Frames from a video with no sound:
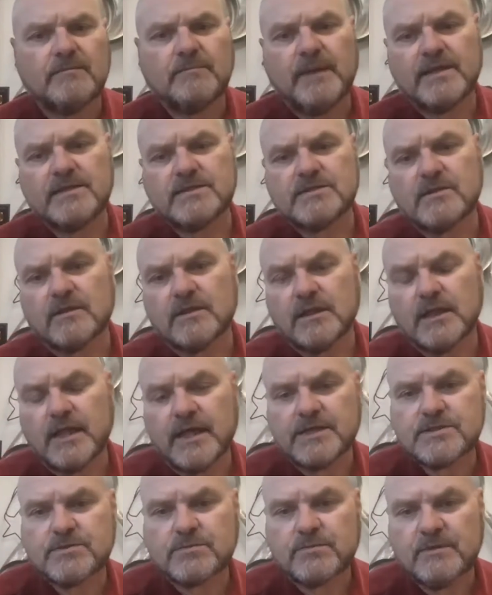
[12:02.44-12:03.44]
based on the
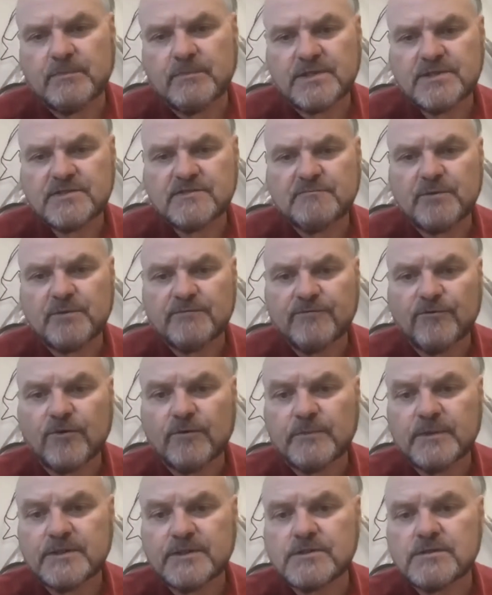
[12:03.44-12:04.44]
last 3 months of
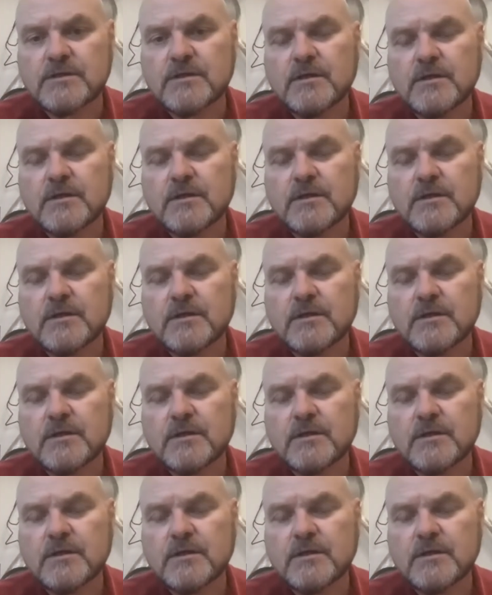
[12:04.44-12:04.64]
performance.